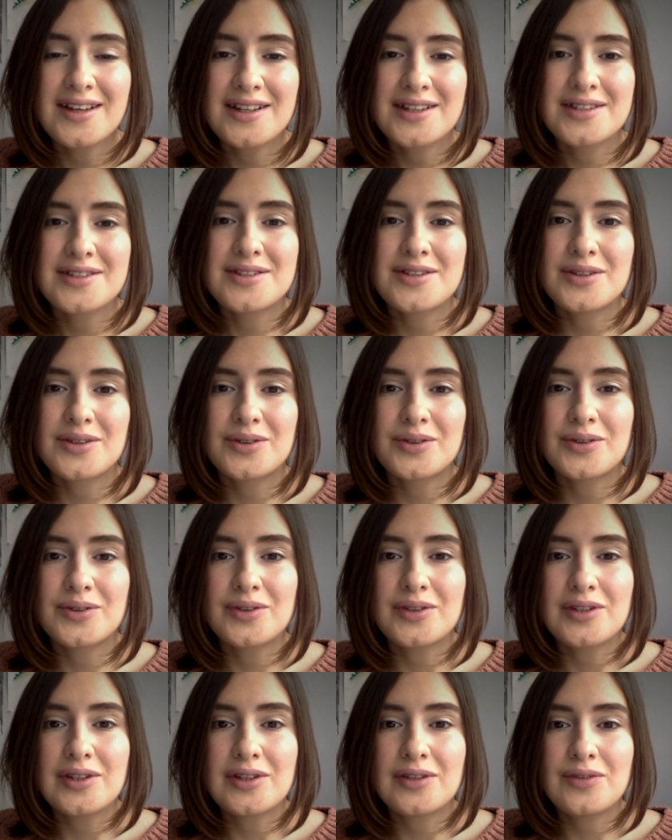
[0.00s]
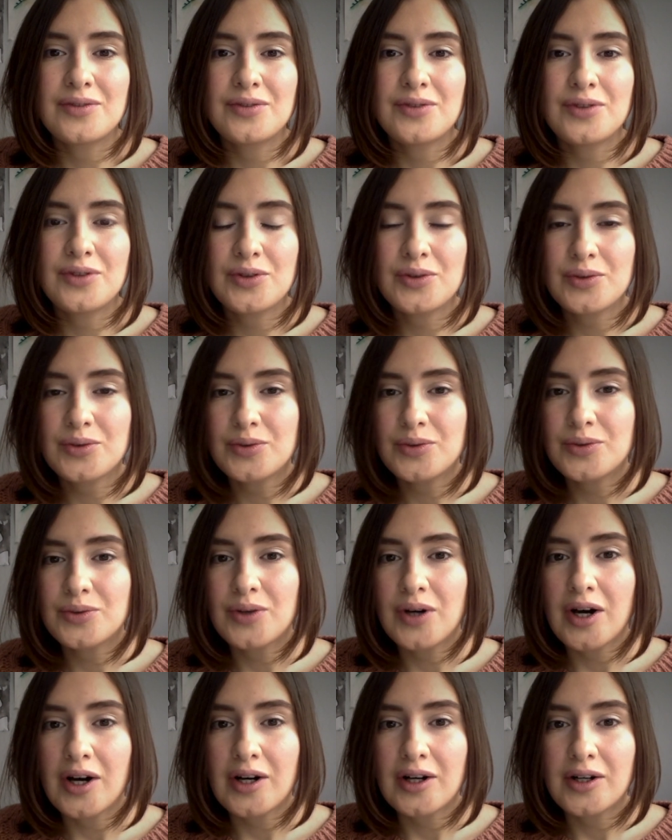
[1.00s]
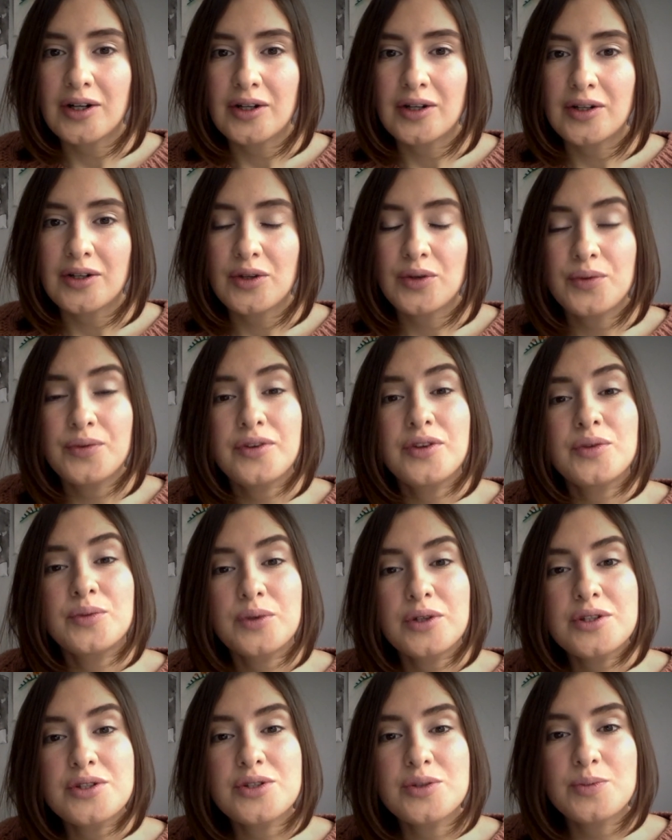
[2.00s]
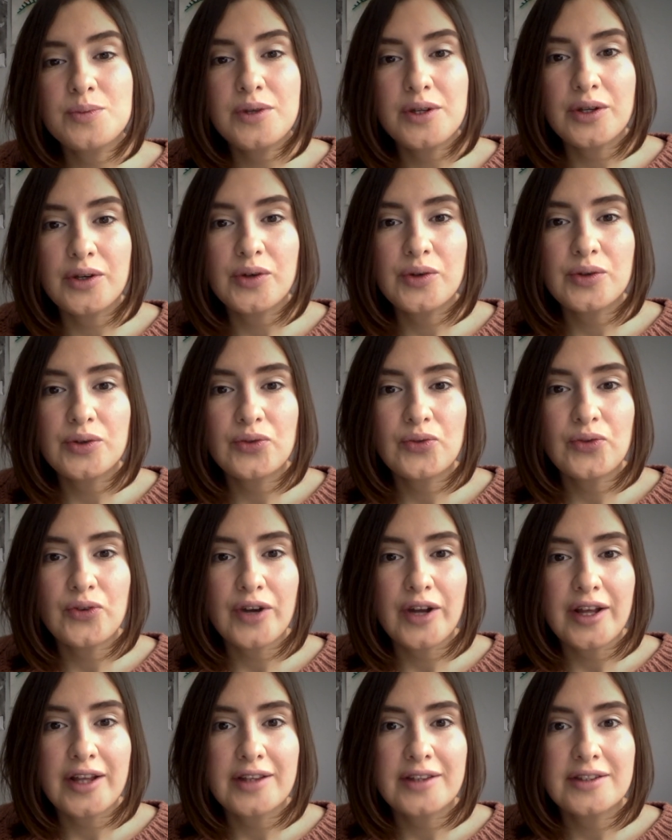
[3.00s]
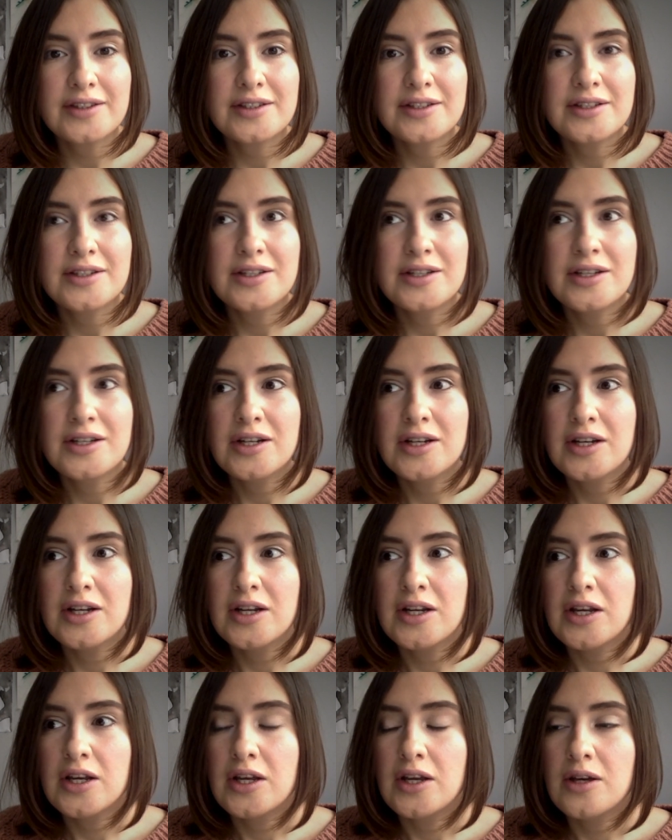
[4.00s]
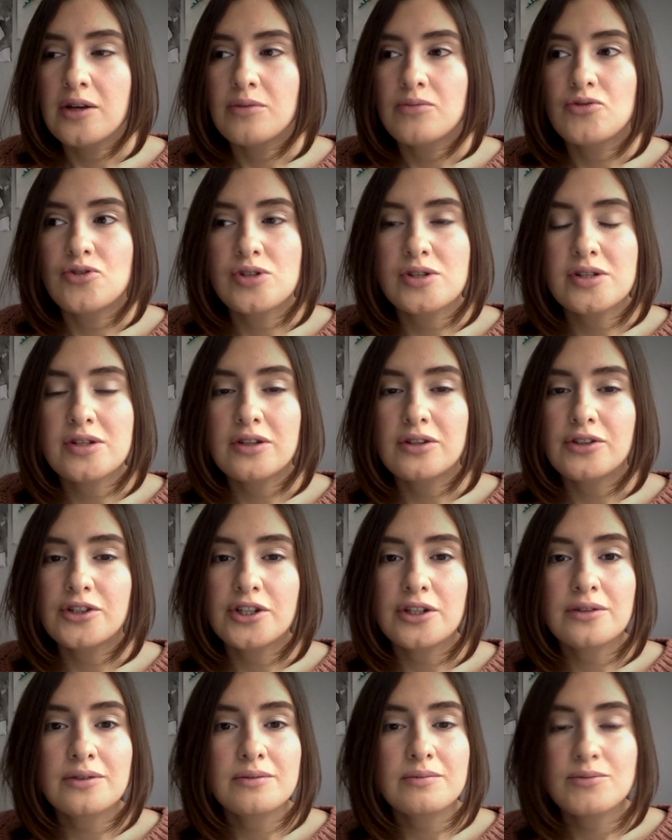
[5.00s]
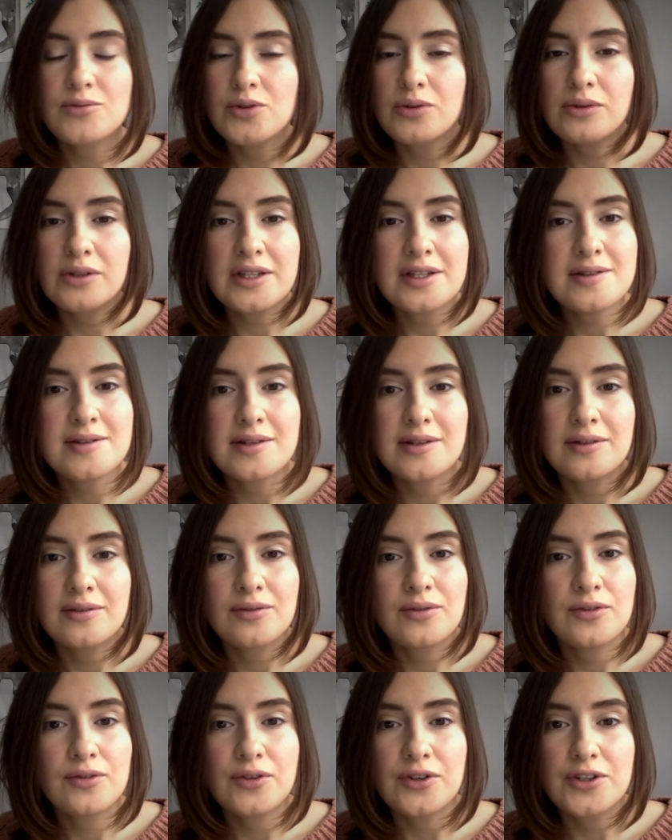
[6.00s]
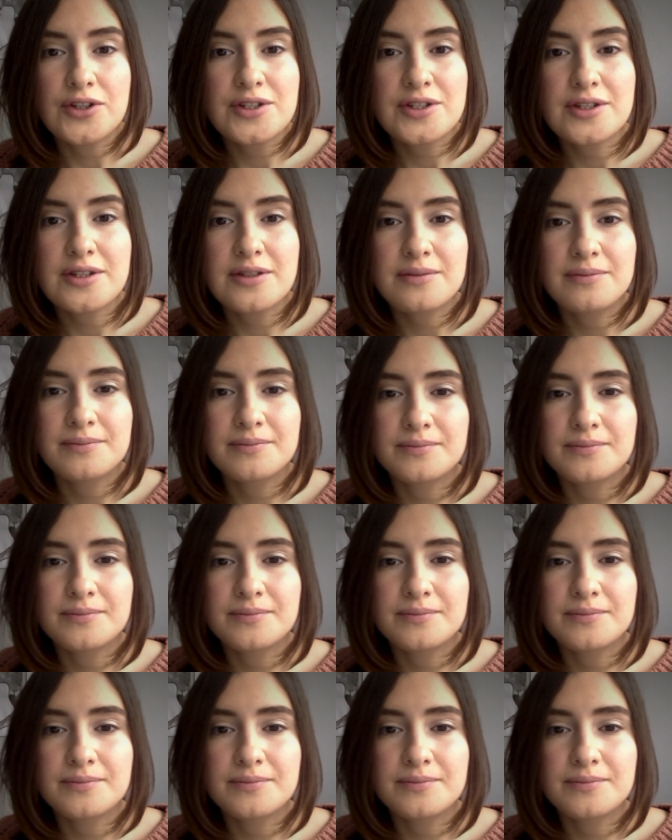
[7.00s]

So if you want to be a good friend, just learn to listen first.